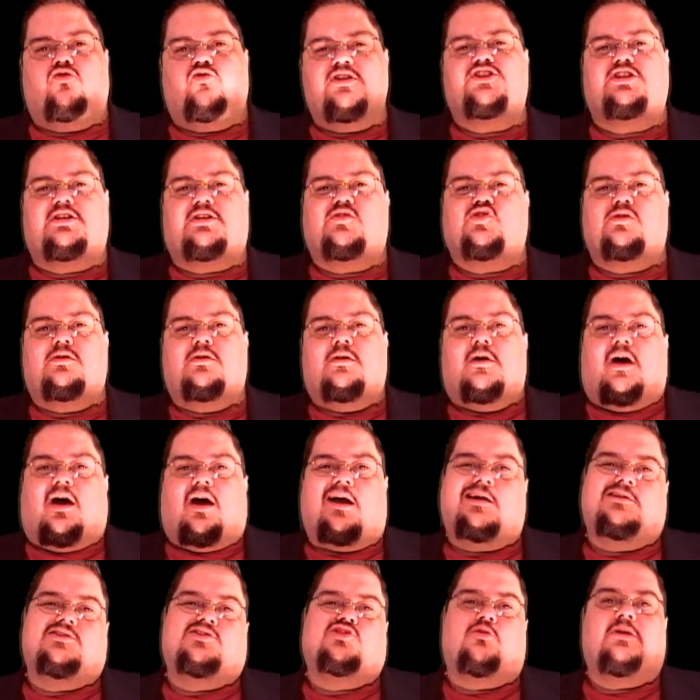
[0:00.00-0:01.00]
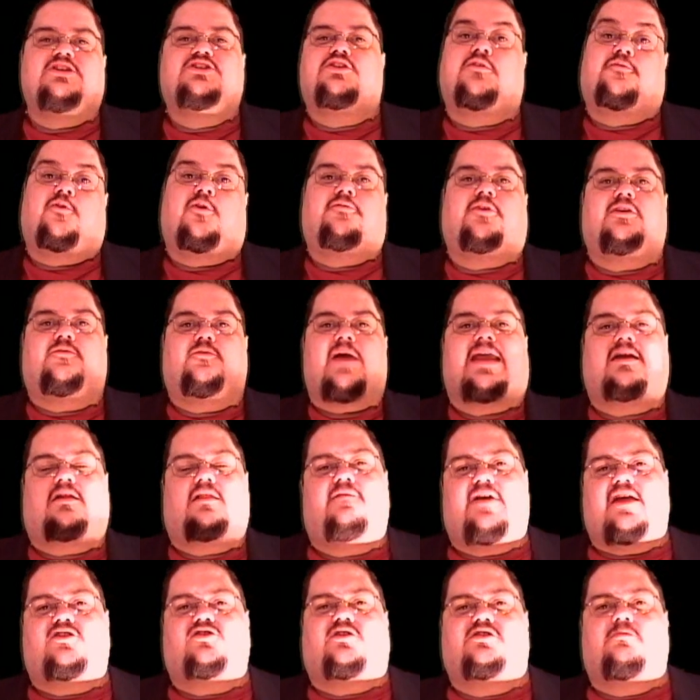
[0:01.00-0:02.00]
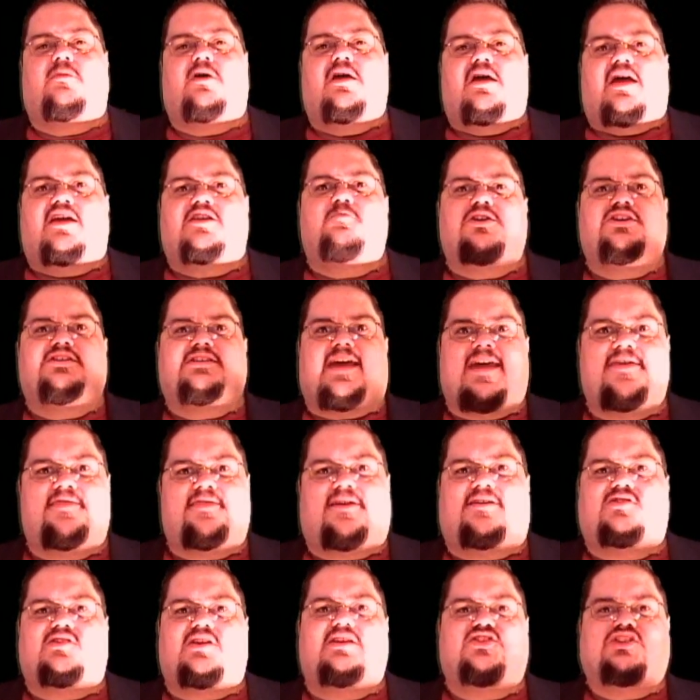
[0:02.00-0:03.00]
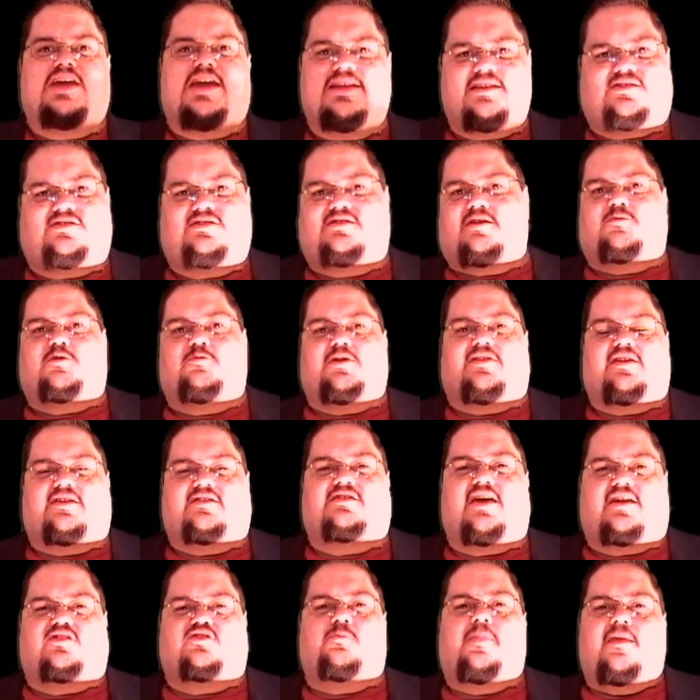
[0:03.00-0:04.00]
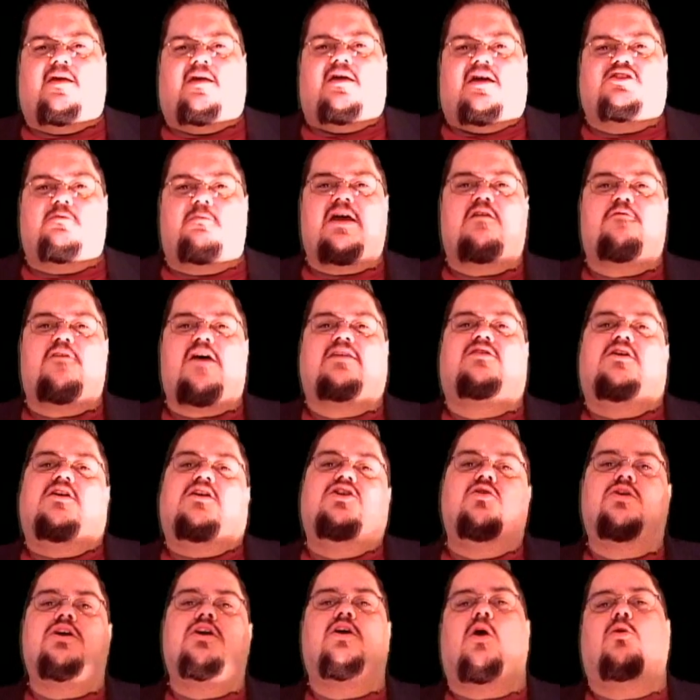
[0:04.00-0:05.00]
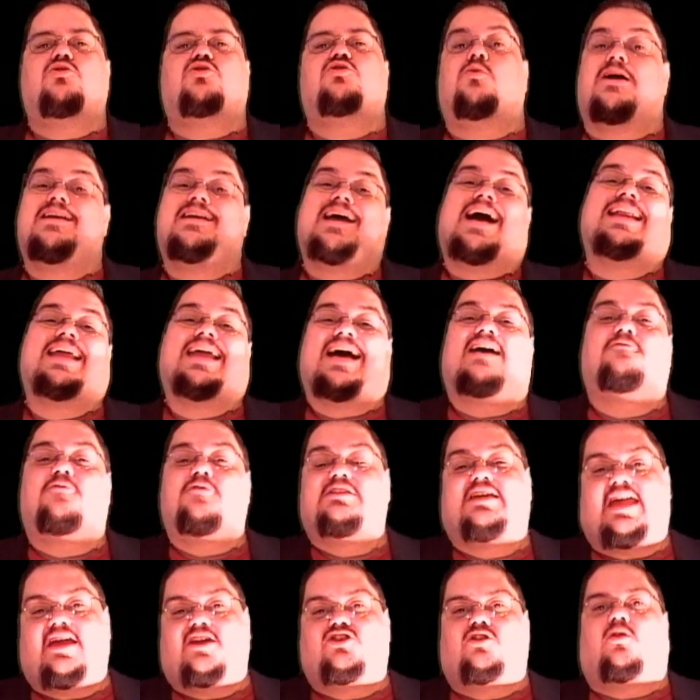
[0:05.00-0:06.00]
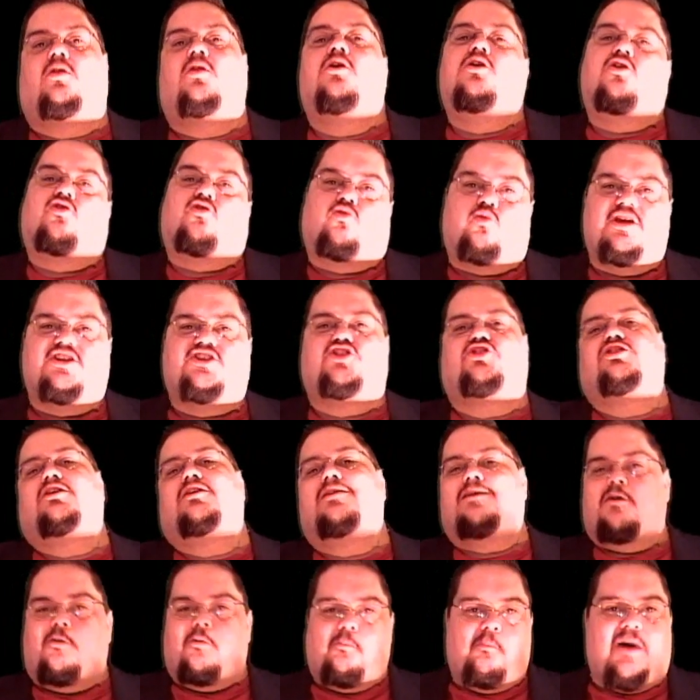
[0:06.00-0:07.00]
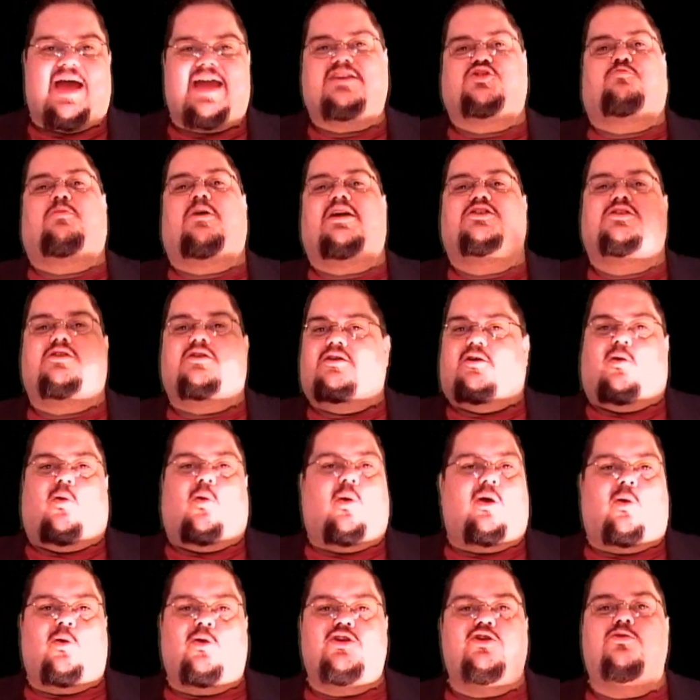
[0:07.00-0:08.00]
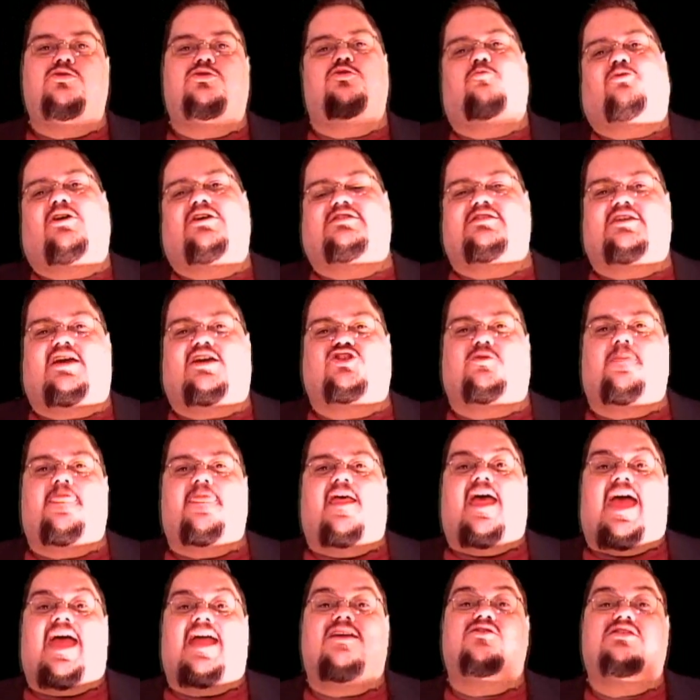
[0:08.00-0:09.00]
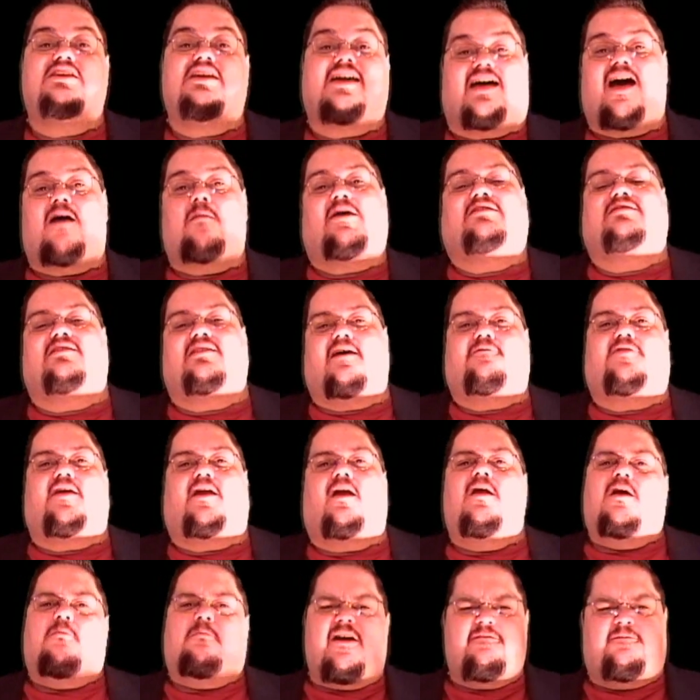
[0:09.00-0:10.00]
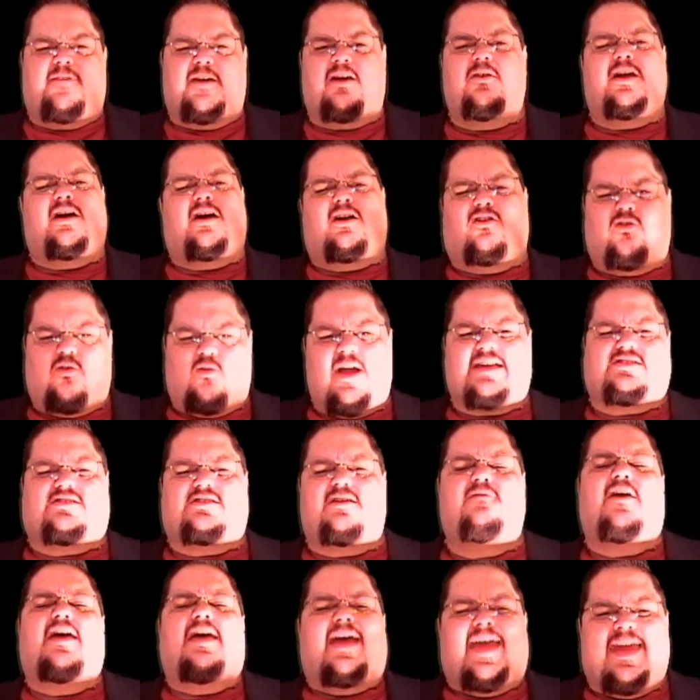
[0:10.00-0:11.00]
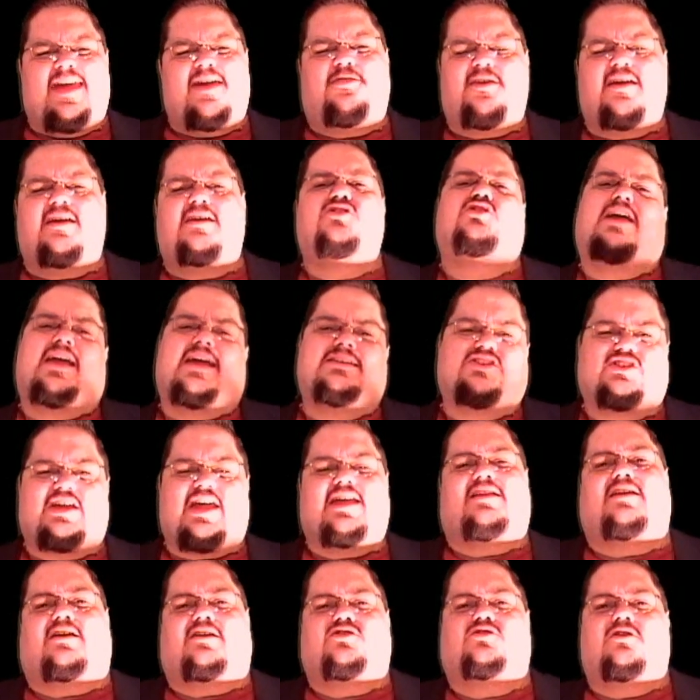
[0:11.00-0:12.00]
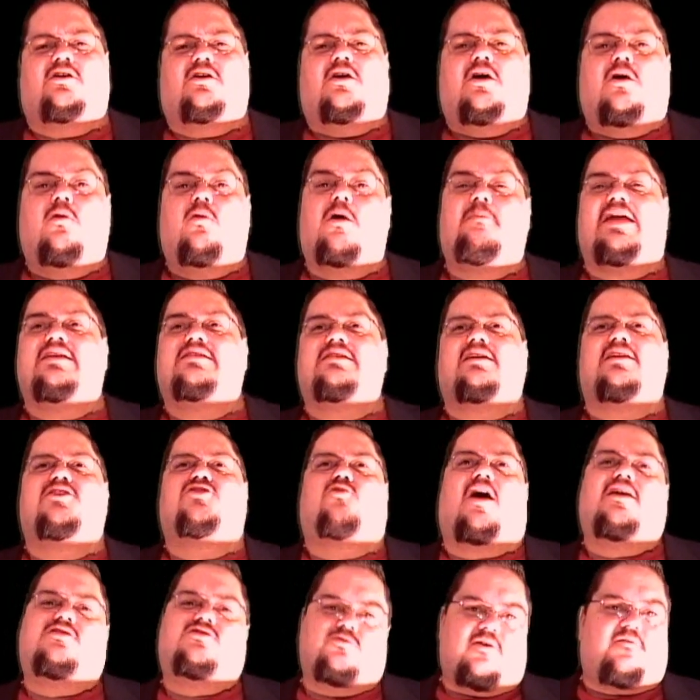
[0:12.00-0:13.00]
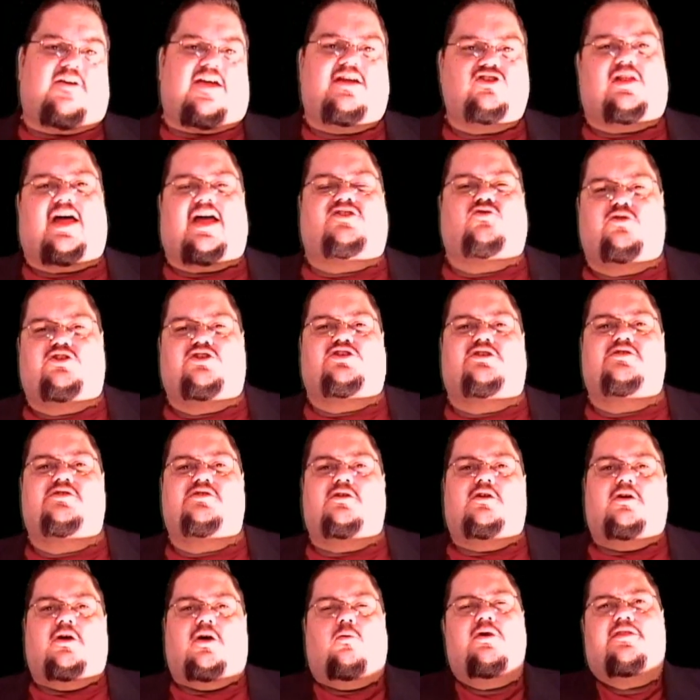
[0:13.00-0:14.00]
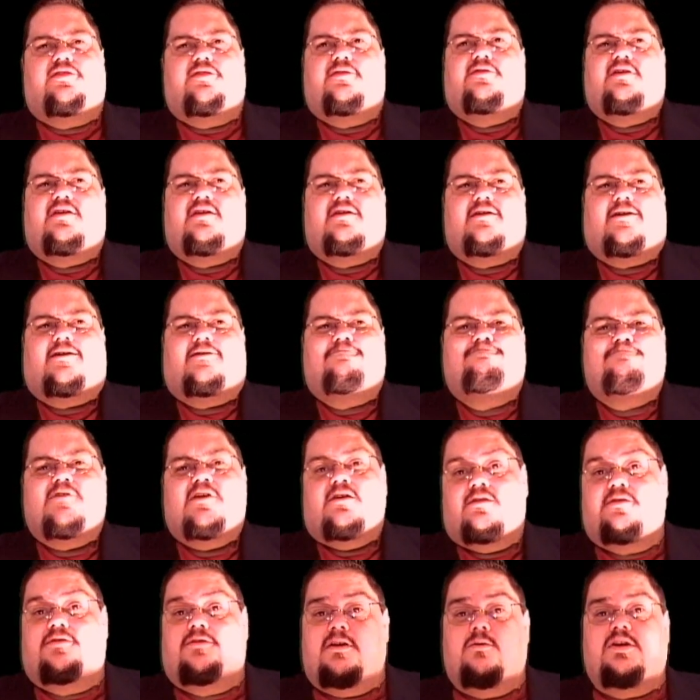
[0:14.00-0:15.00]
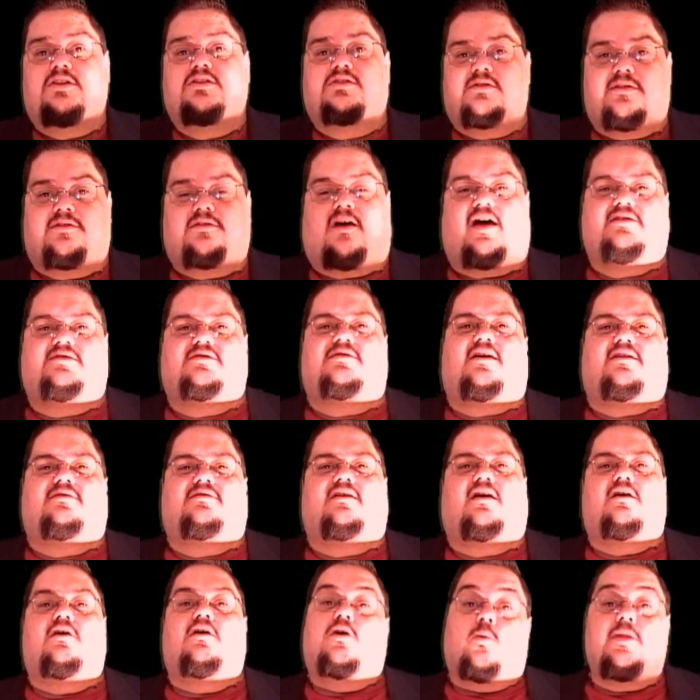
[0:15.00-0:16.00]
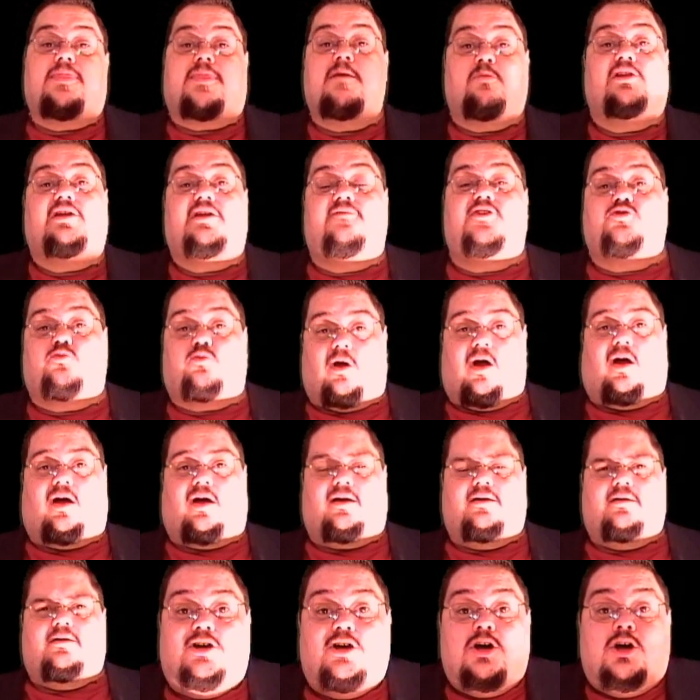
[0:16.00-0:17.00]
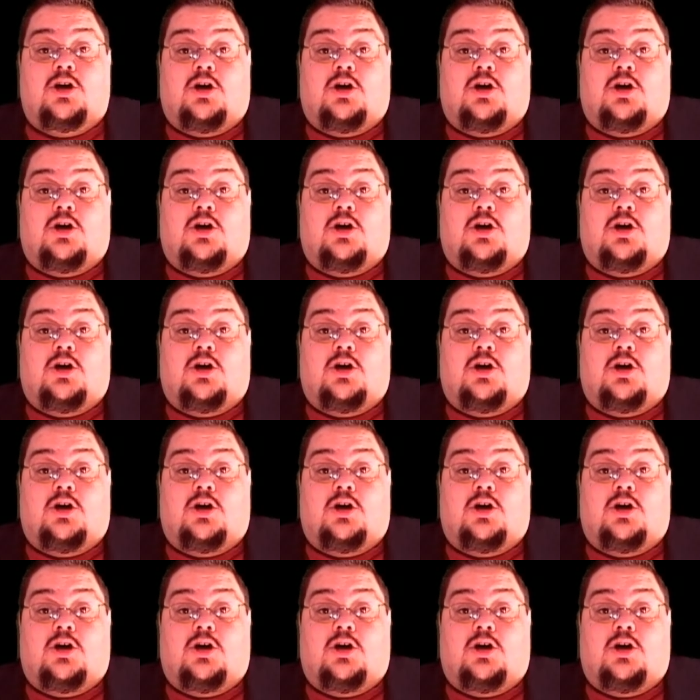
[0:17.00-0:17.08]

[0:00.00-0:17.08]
Christians aren't so much at the forefront of radical evangelism as much as atheists and Satanists seem to be these days. As a matter of fact, you can go to a non confrontational Christian MySpace or, or YouTube presentation, and you'll see comments left there by very aggressive atheists and Satanists who are basically trying to evangelize Christians with the, uh, the theories and the thoughts that uh, what they believe is wrong.